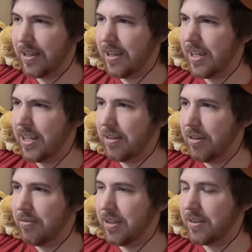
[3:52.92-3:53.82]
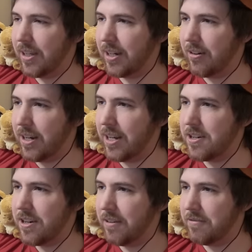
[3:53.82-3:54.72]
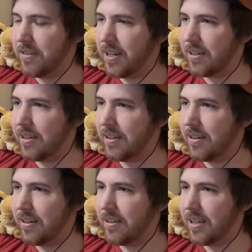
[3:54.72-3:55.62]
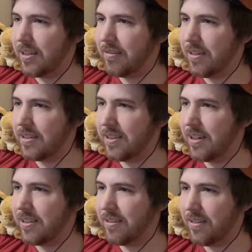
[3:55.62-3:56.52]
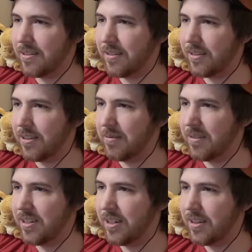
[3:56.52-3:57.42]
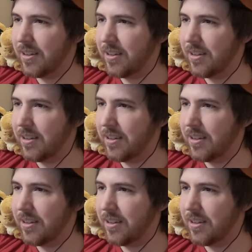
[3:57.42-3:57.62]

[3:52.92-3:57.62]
Yeah, the one with Greninja and Fennekin and all the other ones, yeah, they're all humanoid.